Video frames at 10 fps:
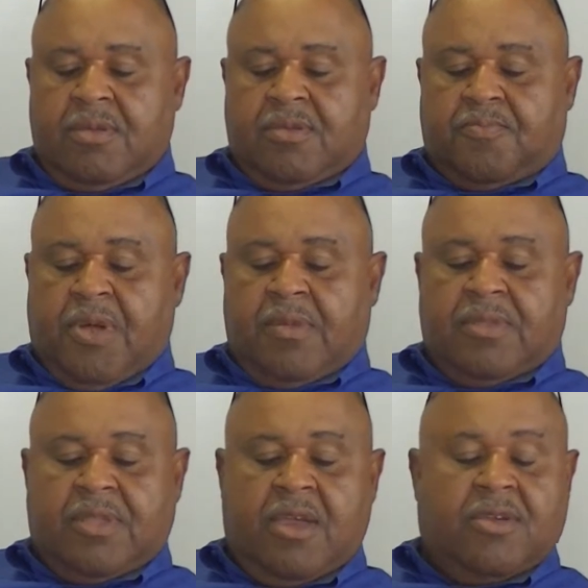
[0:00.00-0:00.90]
is
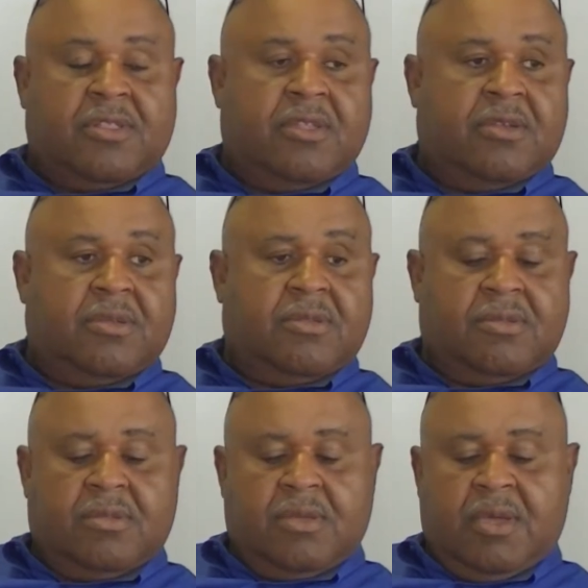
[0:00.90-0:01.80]
probably Darius Leonard.
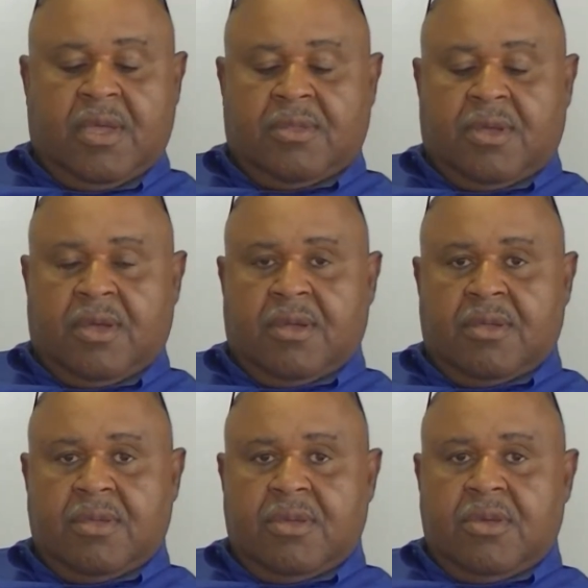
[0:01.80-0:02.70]
And,
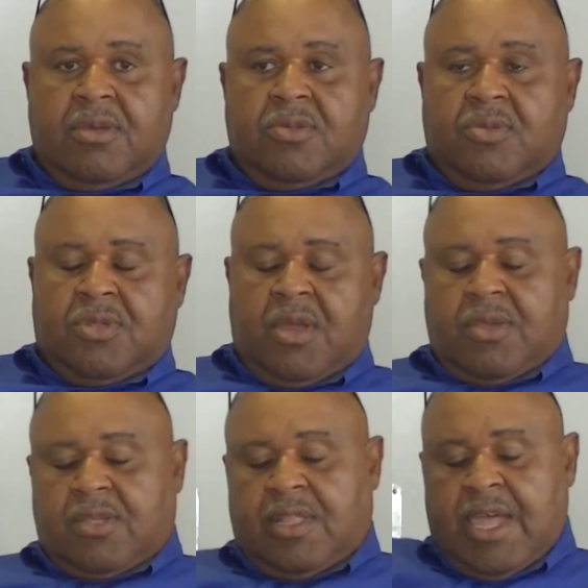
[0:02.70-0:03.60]
you know,
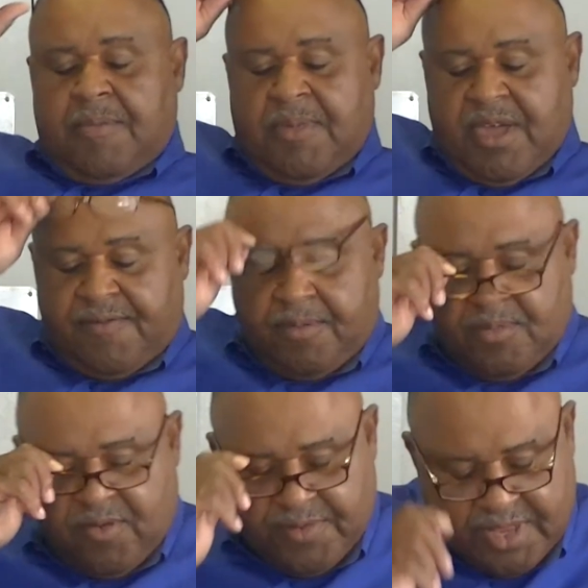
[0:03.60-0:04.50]
Darius is a linebacker from
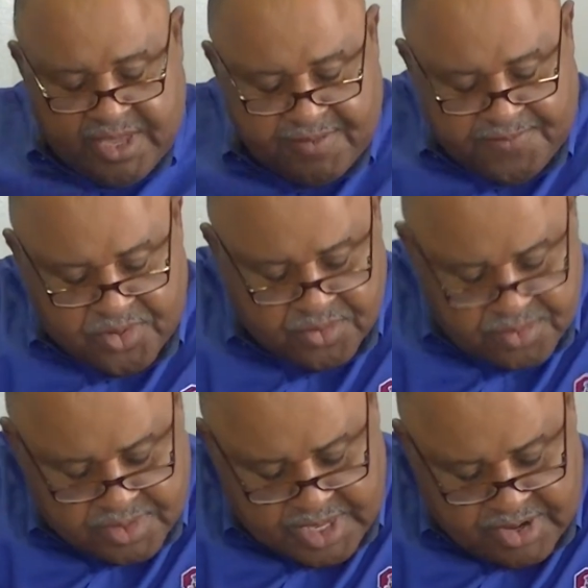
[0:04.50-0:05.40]
over Lakeview,
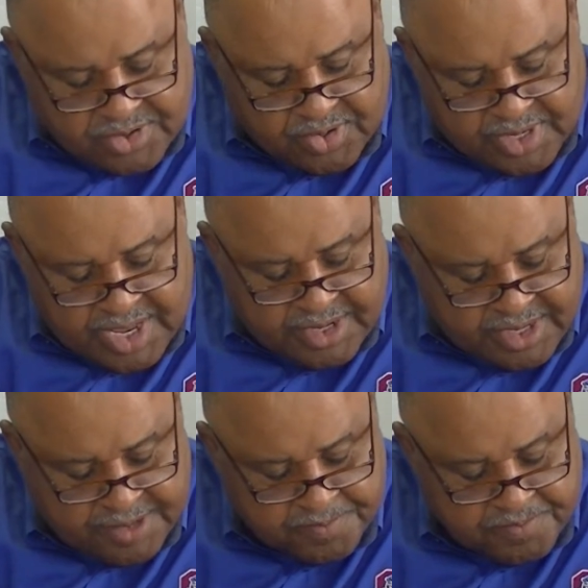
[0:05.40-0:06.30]
South
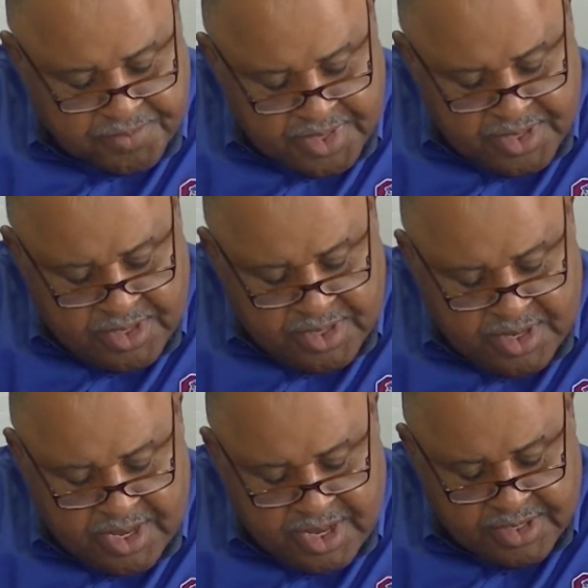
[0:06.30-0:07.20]
Carolina.
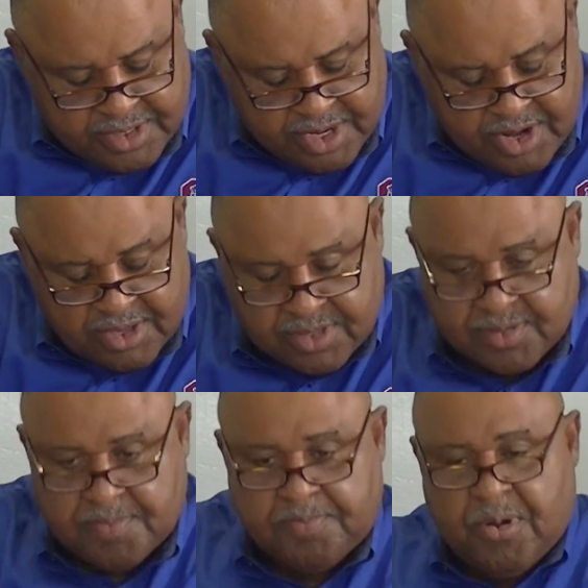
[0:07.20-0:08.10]
And
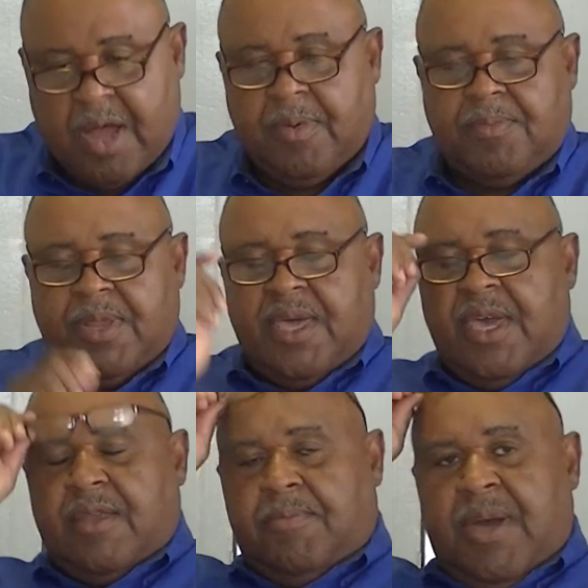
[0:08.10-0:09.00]
Darius probably
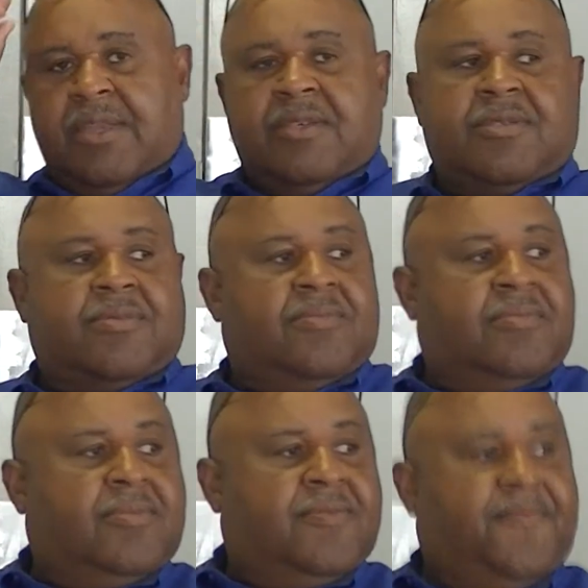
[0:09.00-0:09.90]
had about his
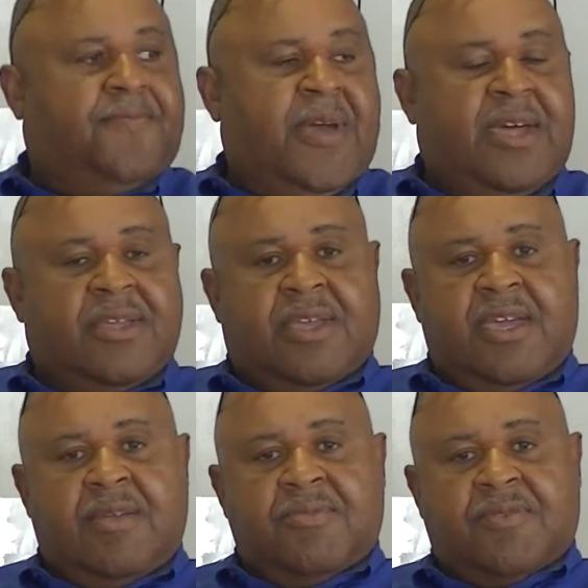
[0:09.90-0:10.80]
final
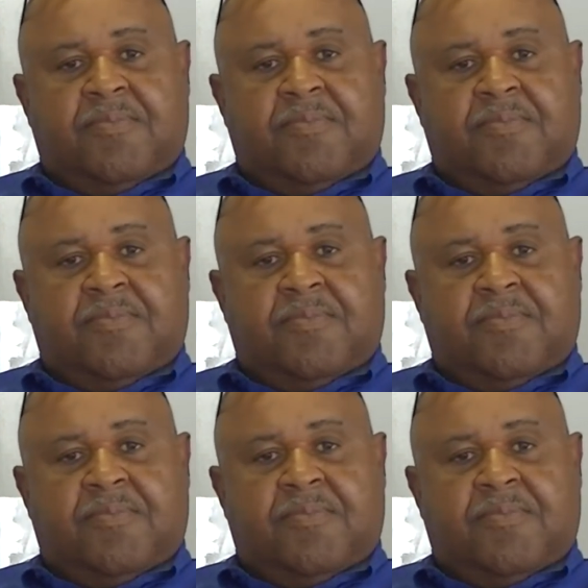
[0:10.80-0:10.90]
game this